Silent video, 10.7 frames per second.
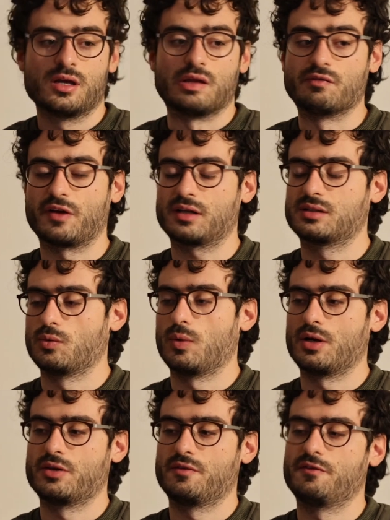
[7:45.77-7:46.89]
In fact,
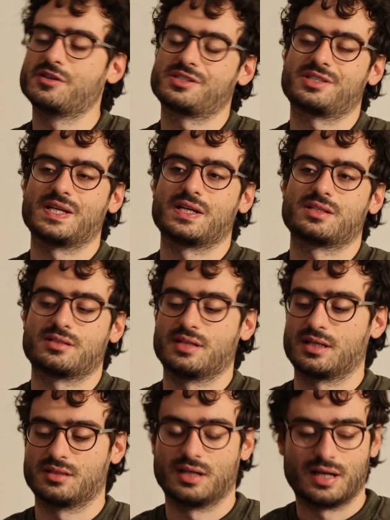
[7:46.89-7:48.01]
one of the first things
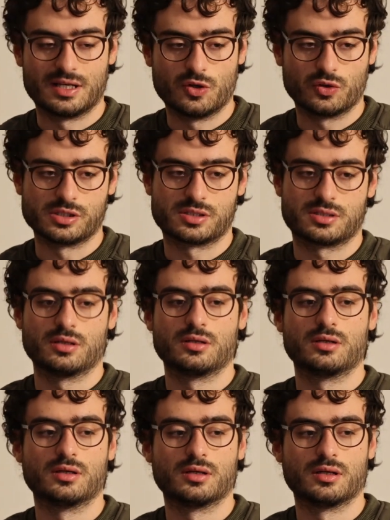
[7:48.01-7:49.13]
that I noticed
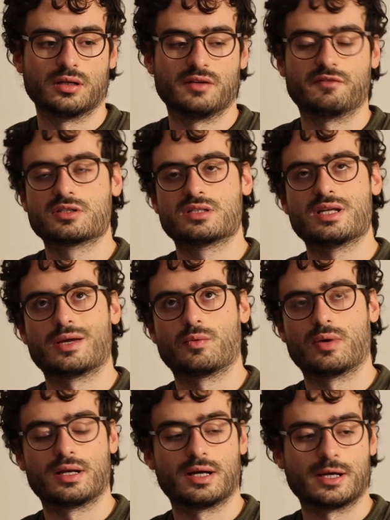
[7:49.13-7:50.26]
the first day
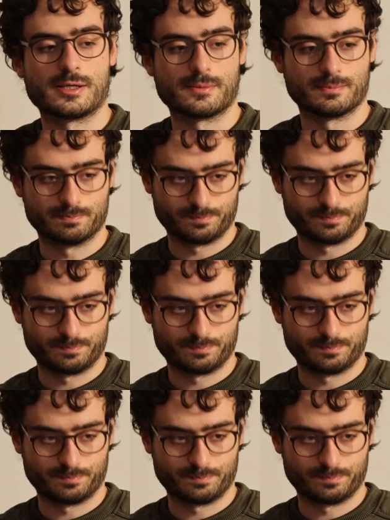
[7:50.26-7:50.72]
when I